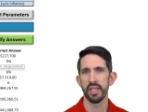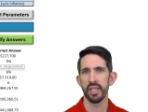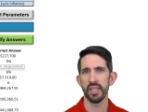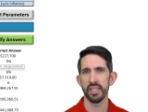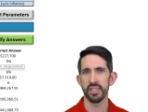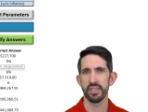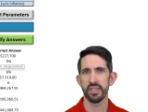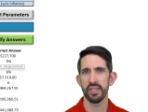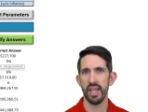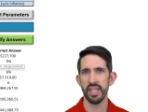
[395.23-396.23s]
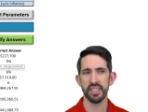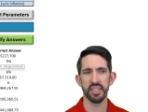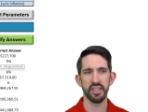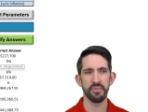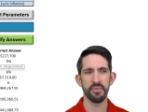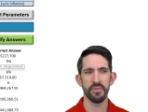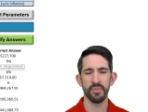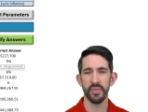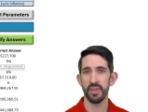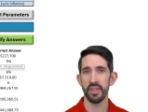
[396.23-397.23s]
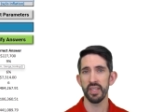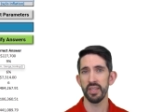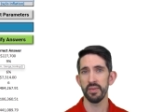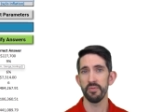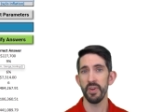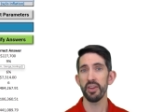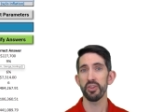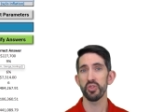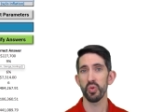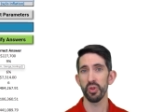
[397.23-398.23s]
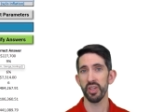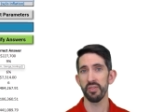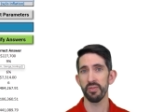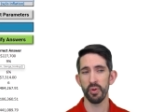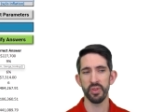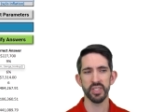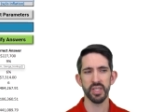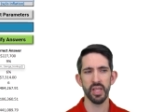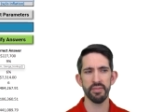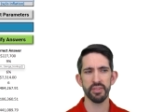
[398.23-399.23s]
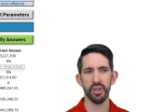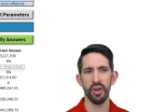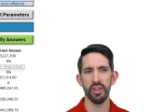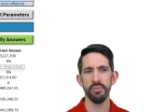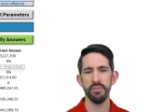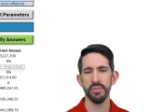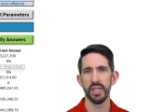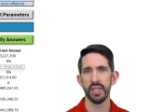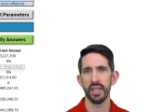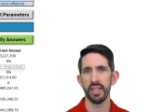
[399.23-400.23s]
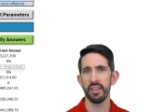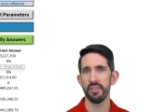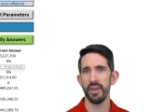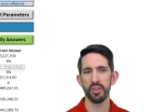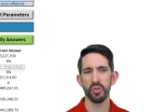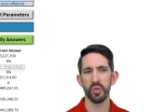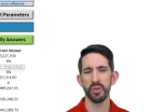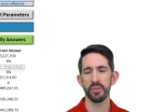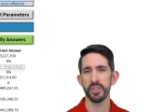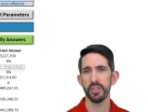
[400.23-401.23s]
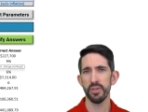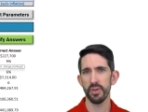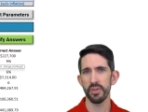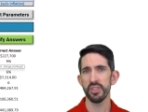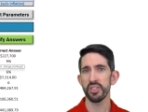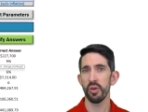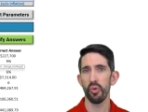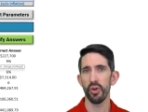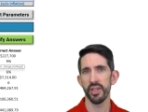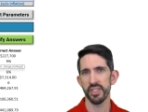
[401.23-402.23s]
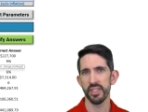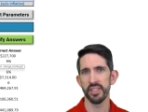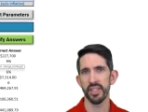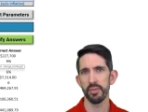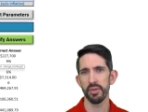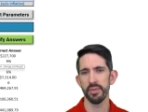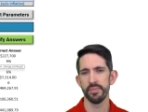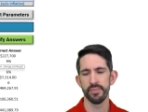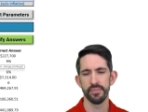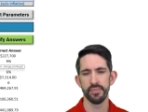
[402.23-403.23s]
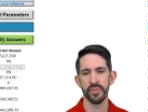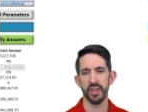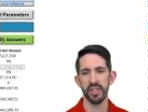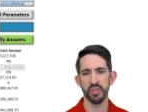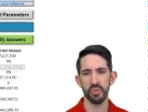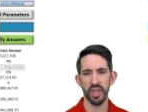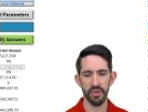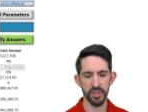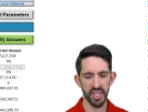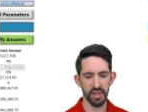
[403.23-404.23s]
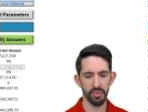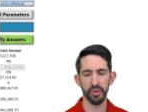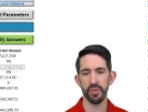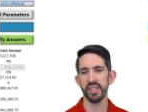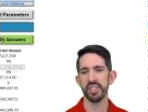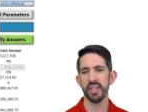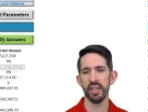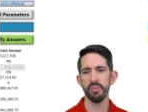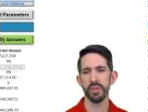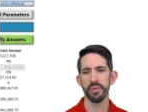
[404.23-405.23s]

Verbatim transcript: is has the the values we're looking for in this left column, and then the value we want to return somewhere else in the table. All right, so we have our table array set up,